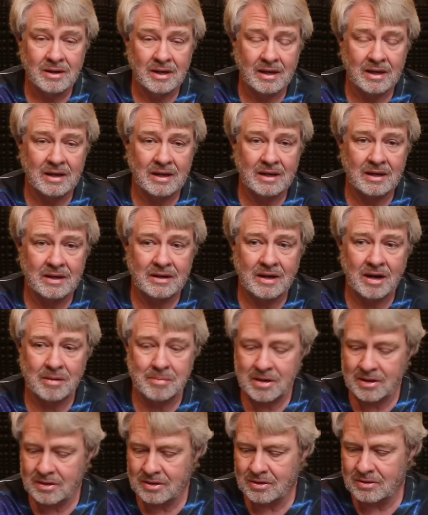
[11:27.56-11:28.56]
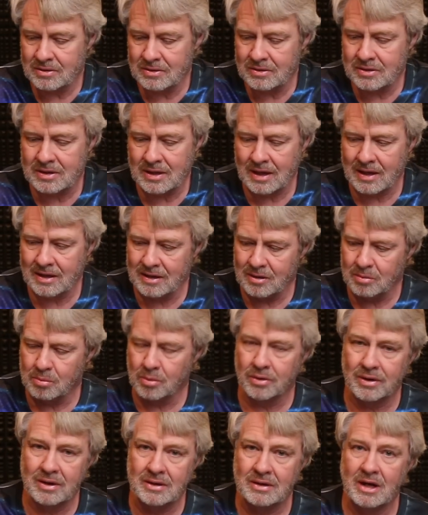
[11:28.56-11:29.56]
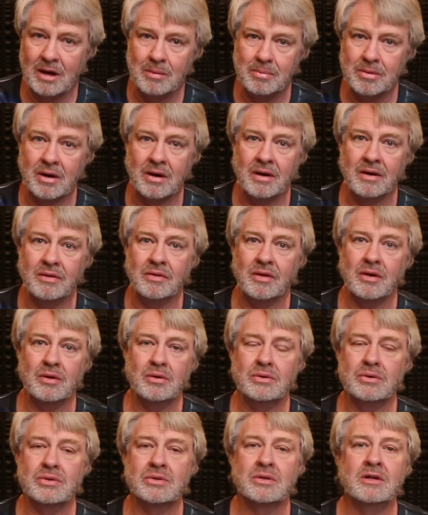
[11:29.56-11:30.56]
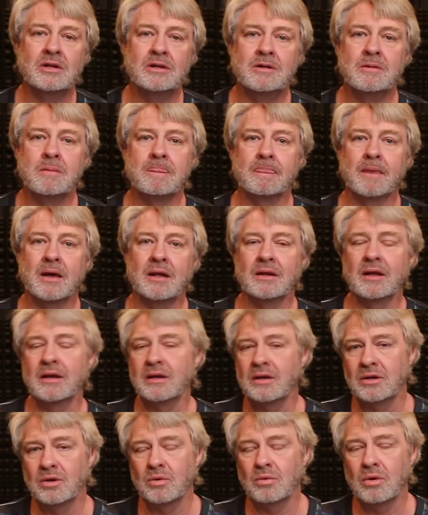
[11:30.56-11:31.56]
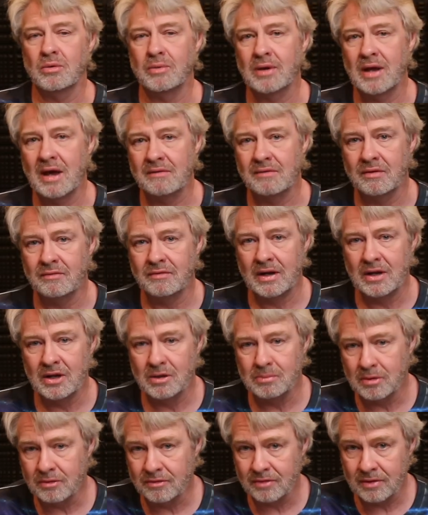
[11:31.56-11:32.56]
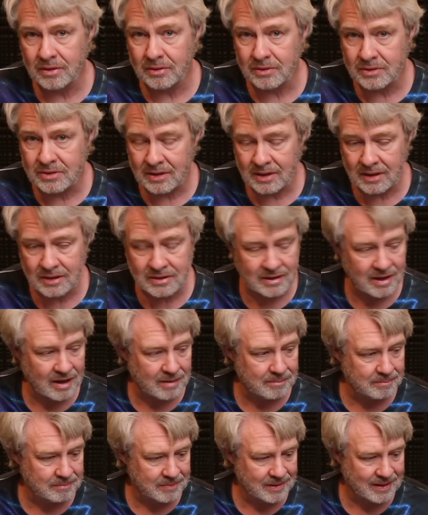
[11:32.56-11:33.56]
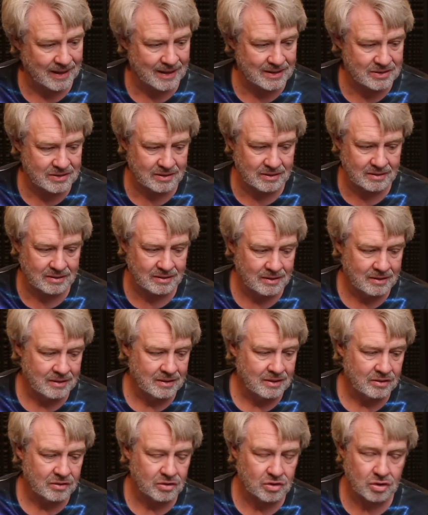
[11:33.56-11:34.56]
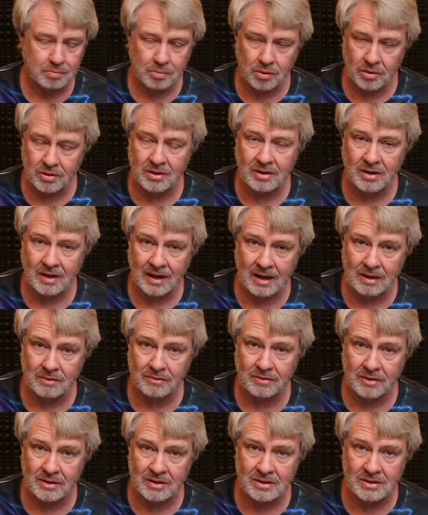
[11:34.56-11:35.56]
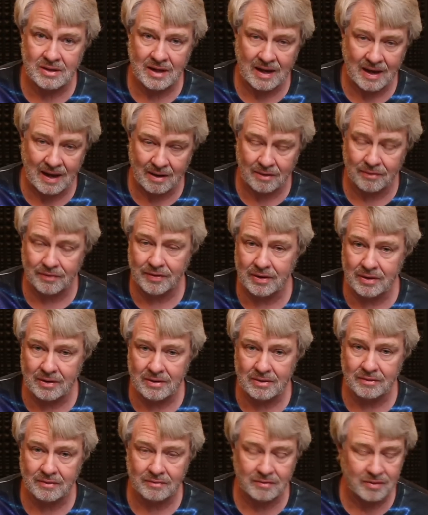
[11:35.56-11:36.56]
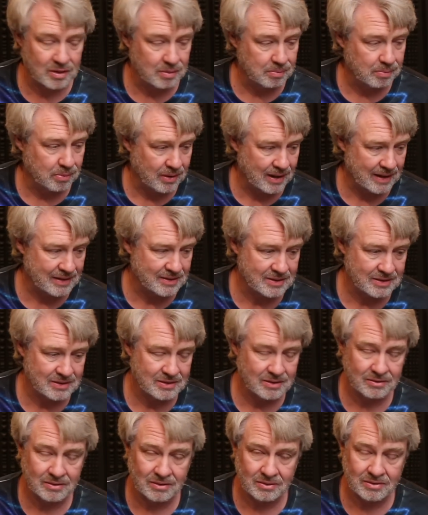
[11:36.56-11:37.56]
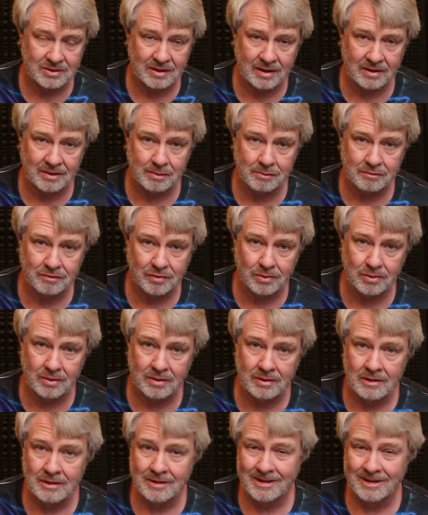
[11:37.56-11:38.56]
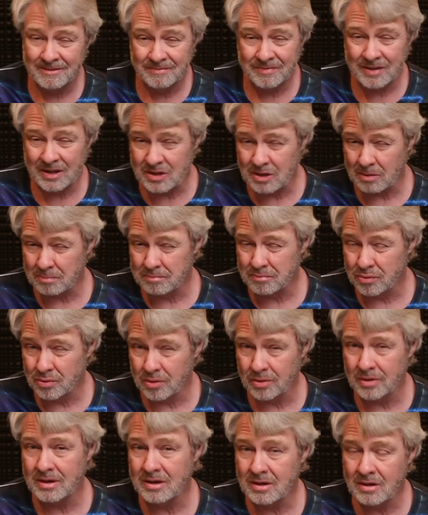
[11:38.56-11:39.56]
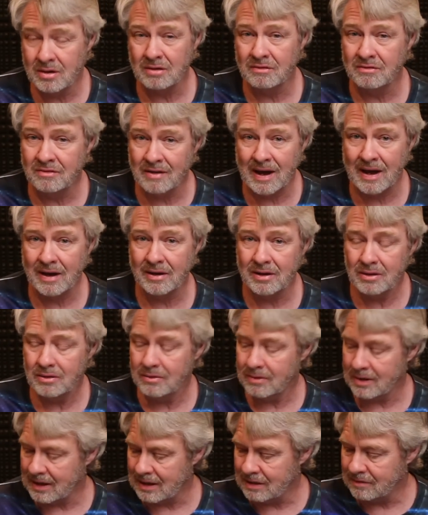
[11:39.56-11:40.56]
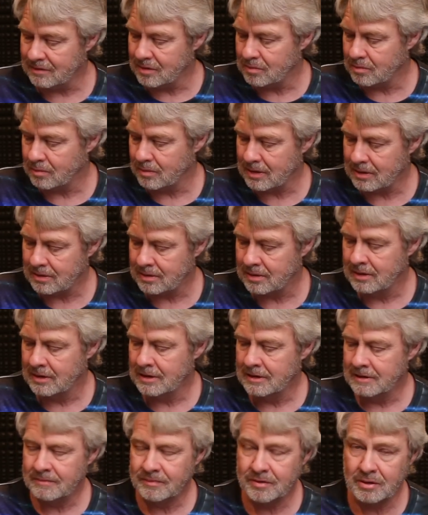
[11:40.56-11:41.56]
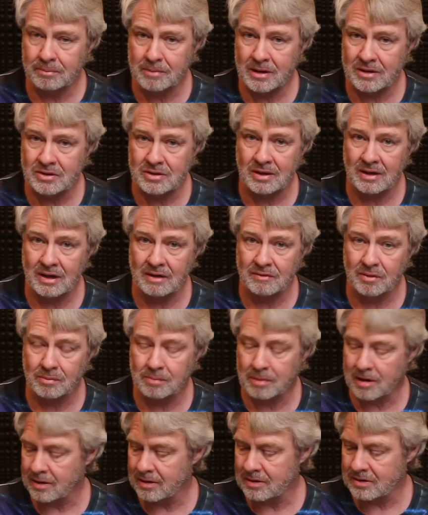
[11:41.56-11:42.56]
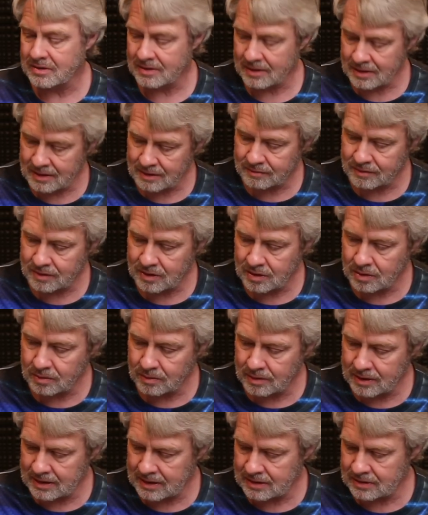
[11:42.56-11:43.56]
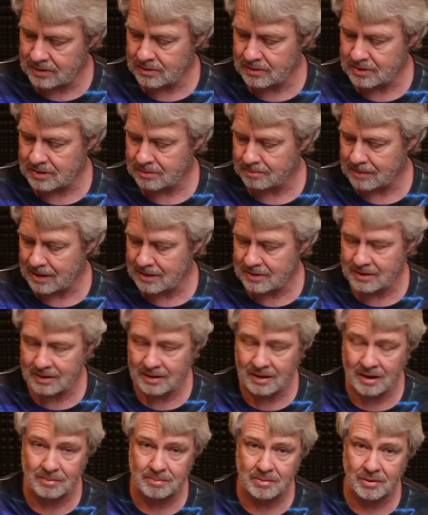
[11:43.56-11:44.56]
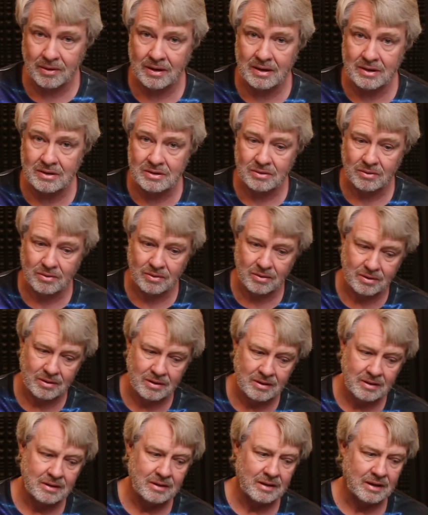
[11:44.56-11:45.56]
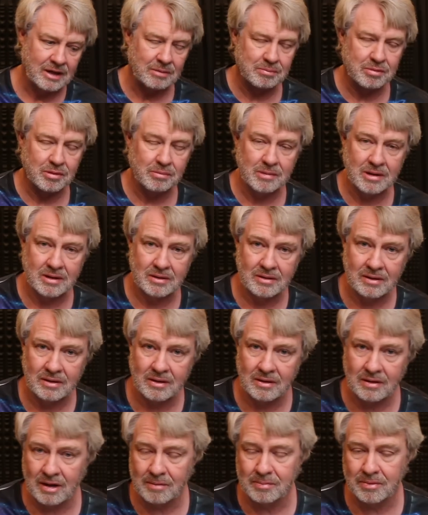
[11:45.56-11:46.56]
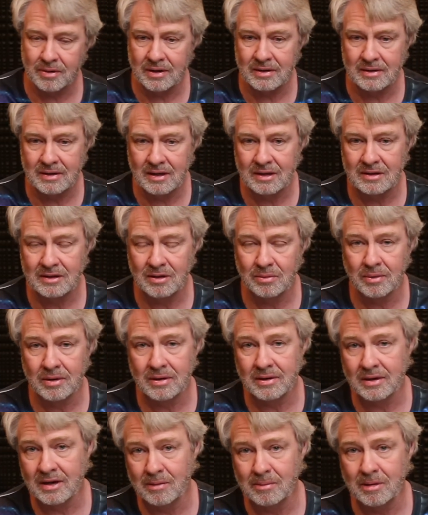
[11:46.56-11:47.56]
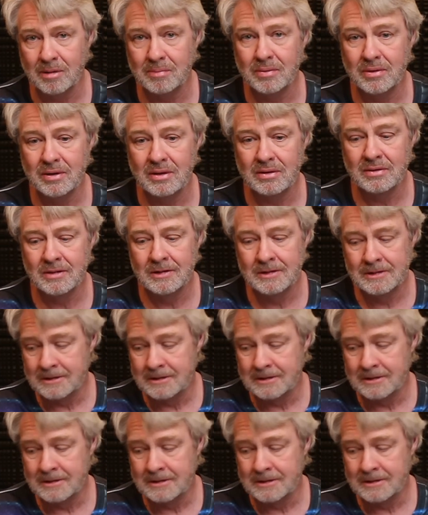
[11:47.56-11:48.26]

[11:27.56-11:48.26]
And I'm going to do a little more in-depth on those and let you know what we have available for those things. I'm guessing there's a pretty good handful of these out there for the prices that they're selling them for. It's a pretty good value, even with the budget level parts. And if you go in and do some basic upgrades or implement the little upgrade kit that we're going to come up with,